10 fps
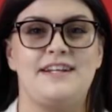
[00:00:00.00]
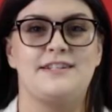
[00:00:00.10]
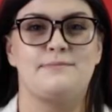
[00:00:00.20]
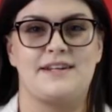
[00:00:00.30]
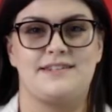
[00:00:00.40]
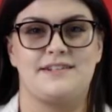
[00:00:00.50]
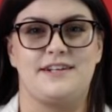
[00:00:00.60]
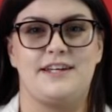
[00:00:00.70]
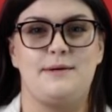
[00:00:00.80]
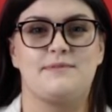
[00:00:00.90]
Dispenser
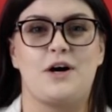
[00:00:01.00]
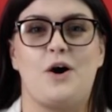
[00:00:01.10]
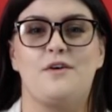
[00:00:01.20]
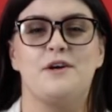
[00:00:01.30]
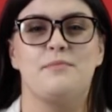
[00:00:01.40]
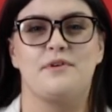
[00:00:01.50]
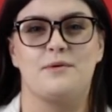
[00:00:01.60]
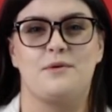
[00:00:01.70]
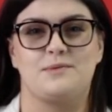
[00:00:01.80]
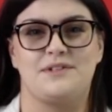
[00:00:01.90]
keeps all of your
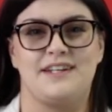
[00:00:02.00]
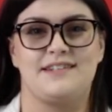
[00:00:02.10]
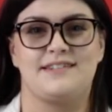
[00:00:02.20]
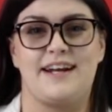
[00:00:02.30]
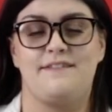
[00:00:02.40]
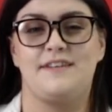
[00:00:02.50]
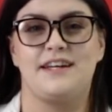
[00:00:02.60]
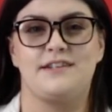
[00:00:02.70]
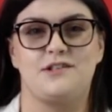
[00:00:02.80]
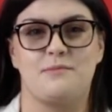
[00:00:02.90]
pre-rolls within sight of the
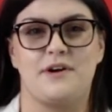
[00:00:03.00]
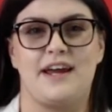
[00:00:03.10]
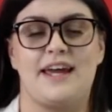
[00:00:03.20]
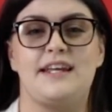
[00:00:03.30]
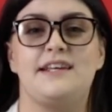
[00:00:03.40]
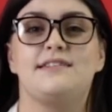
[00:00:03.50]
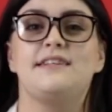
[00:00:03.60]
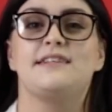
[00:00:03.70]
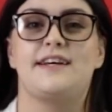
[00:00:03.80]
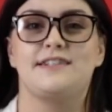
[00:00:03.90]
consumer and easily
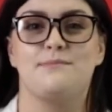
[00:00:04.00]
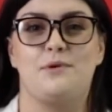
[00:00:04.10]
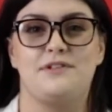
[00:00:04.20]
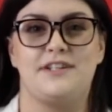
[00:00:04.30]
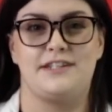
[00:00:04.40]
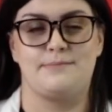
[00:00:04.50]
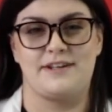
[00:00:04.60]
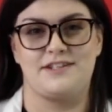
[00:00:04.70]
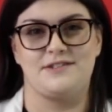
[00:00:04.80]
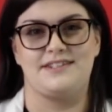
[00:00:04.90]
accessible to
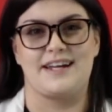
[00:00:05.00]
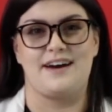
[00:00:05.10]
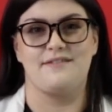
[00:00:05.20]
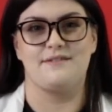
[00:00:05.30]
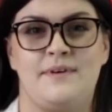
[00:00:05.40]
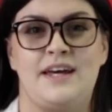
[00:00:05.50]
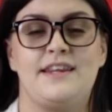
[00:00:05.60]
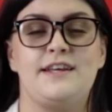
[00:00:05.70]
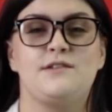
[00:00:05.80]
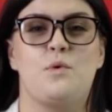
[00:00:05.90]
dispensary staff.
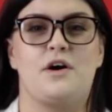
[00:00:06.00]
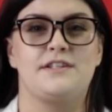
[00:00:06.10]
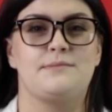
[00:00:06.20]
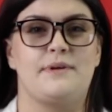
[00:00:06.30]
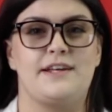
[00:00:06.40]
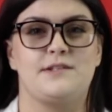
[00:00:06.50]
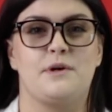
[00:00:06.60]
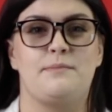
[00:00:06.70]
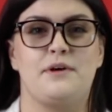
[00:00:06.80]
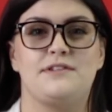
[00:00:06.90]
These wall displays
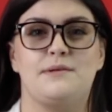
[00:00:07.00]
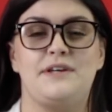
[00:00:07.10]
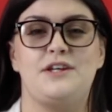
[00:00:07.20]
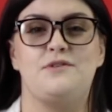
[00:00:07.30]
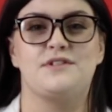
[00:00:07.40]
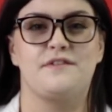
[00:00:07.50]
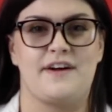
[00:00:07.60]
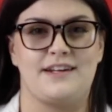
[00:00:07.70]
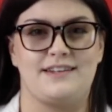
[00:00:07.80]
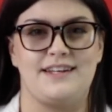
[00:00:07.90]
were built to be
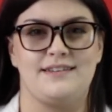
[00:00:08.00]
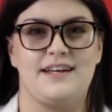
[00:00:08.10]
user-friendly.